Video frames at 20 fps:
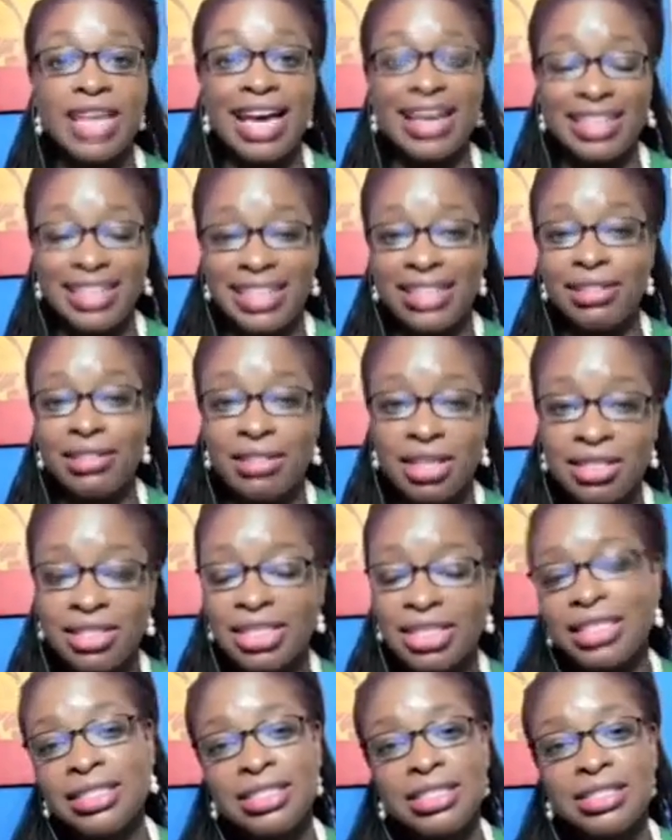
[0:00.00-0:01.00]
And in this
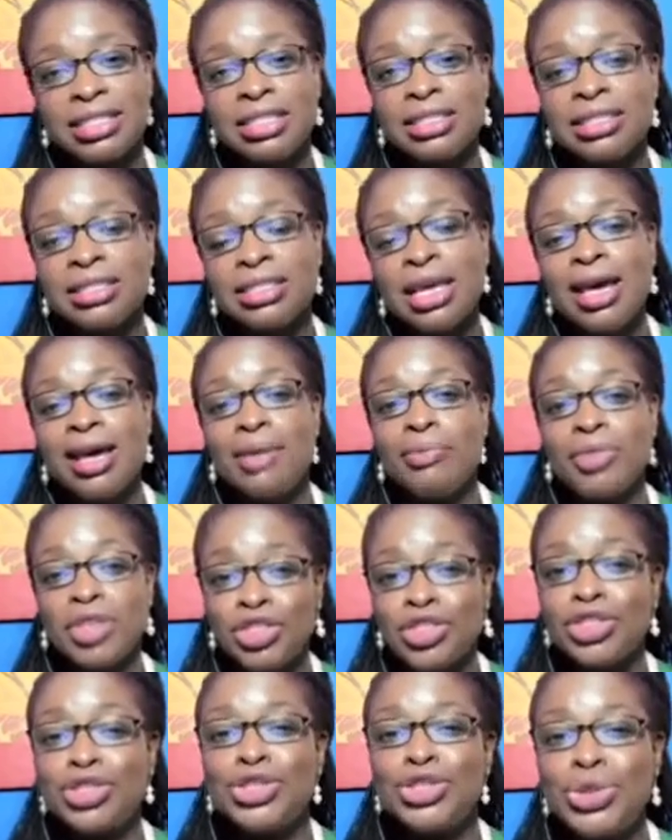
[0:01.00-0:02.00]
instance,
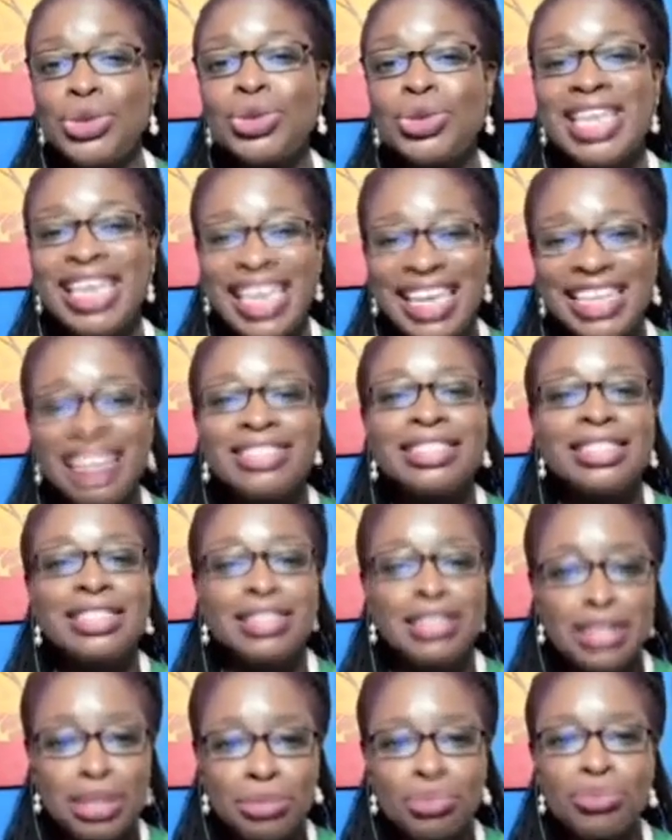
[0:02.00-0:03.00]
Mr. Duke
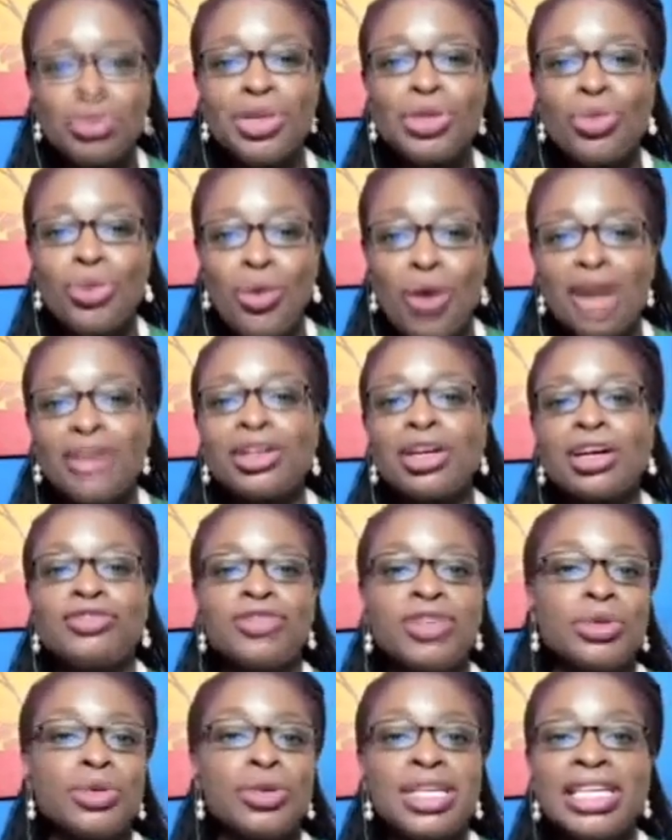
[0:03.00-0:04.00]
is simply one of
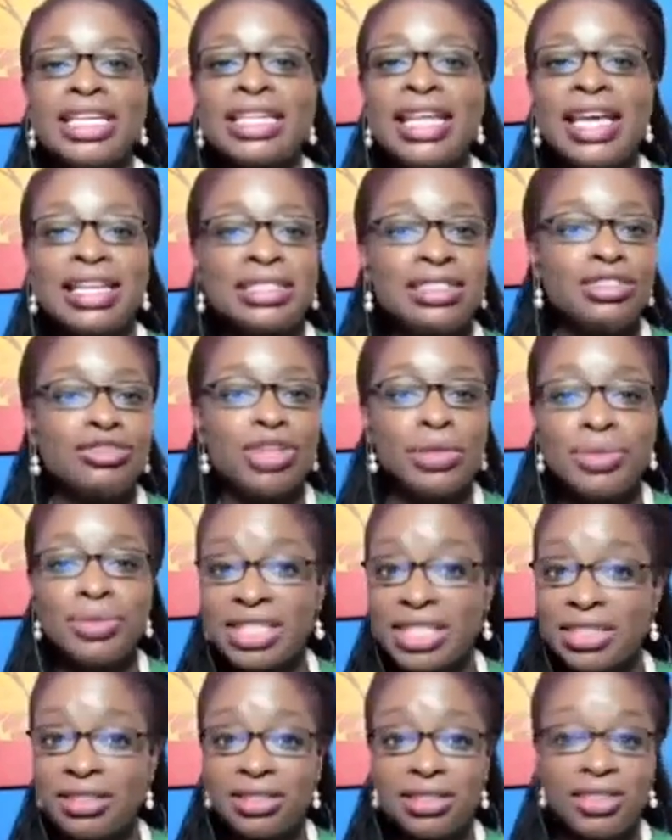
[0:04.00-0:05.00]
our elected
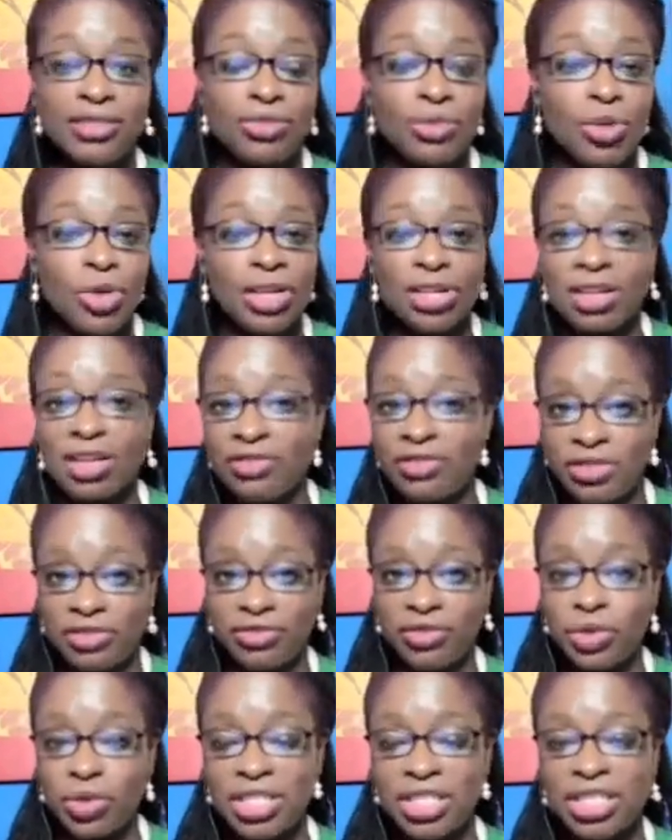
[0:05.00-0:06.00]
representatives, one of the
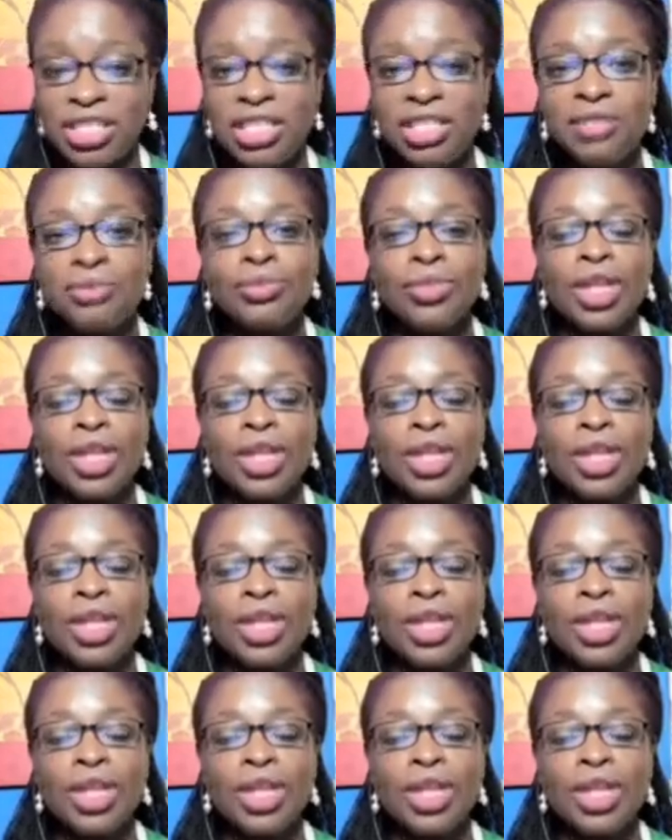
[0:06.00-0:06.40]
14.